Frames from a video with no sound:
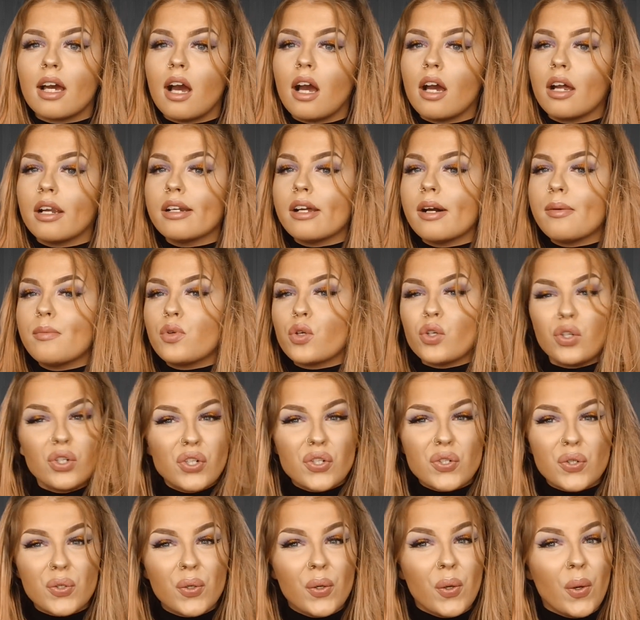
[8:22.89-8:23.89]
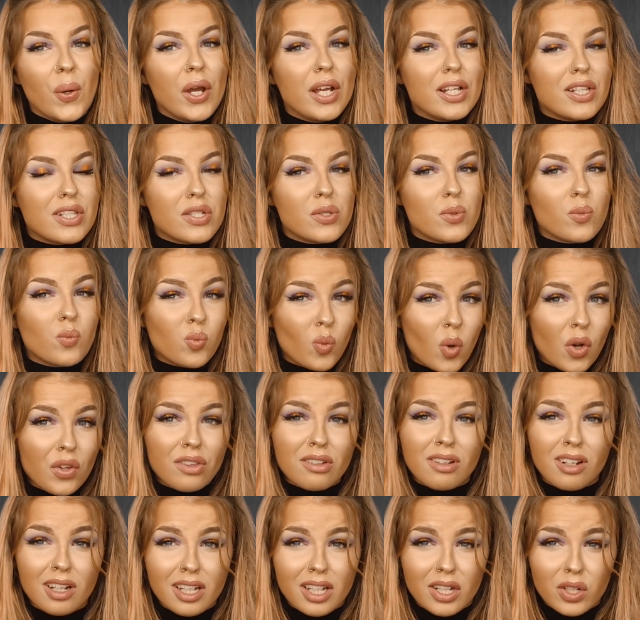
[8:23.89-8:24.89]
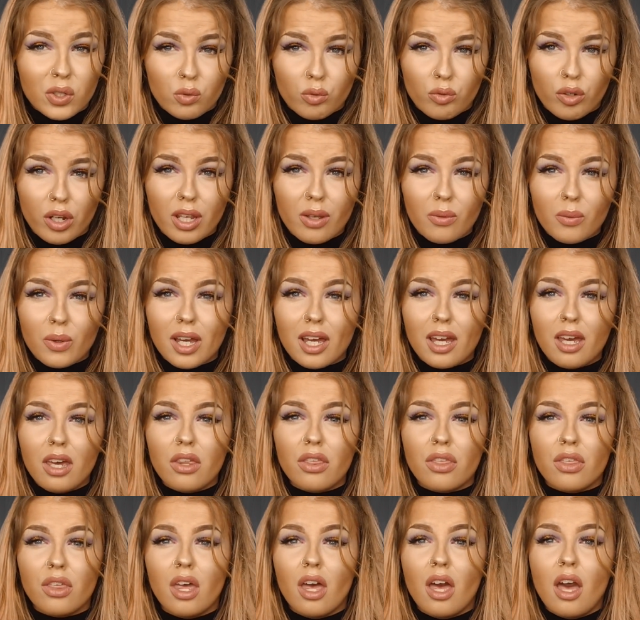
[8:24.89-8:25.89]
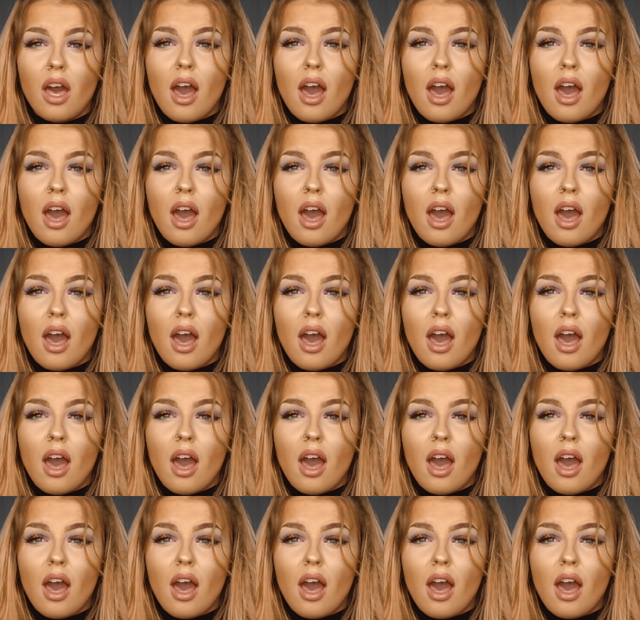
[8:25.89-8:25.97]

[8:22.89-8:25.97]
and I'm not sure it's one that I agree with,